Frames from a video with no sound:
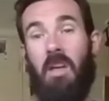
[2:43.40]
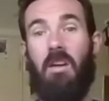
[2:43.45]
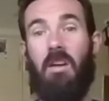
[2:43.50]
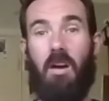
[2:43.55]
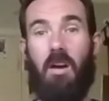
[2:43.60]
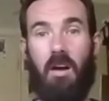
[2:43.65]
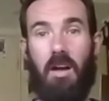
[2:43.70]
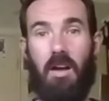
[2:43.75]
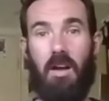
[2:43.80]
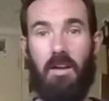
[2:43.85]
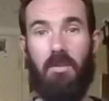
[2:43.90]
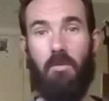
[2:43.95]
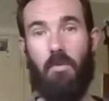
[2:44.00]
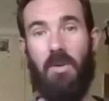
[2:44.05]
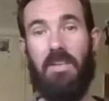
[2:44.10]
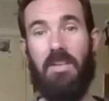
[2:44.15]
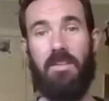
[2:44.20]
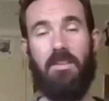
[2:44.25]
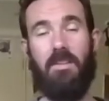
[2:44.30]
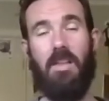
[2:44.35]
Uh,
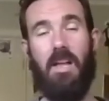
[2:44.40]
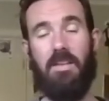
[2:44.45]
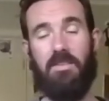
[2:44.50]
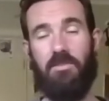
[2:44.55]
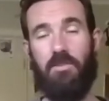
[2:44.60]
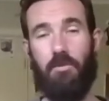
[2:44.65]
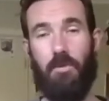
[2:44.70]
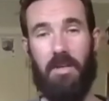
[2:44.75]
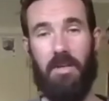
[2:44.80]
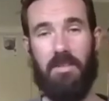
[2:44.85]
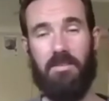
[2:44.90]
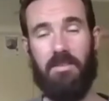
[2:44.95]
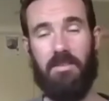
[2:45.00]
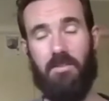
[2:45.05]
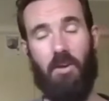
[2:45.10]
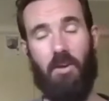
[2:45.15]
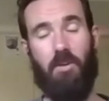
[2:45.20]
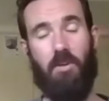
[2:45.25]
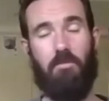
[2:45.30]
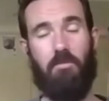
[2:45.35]
we did the last two weeks of
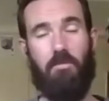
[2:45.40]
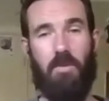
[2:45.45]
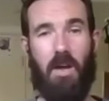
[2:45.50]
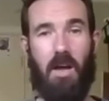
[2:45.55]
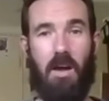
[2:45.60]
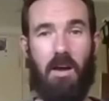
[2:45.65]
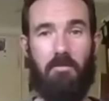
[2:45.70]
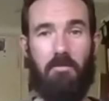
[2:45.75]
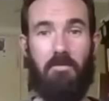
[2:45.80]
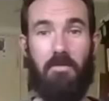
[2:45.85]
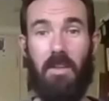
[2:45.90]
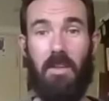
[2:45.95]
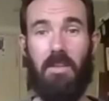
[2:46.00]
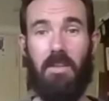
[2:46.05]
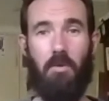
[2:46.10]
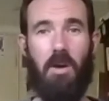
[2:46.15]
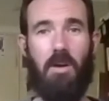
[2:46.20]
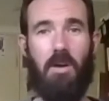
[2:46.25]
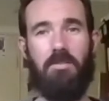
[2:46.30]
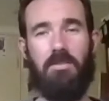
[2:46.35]
term um,
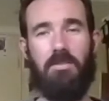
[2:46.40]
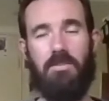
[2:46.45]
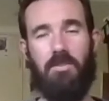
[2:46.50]
fairly well.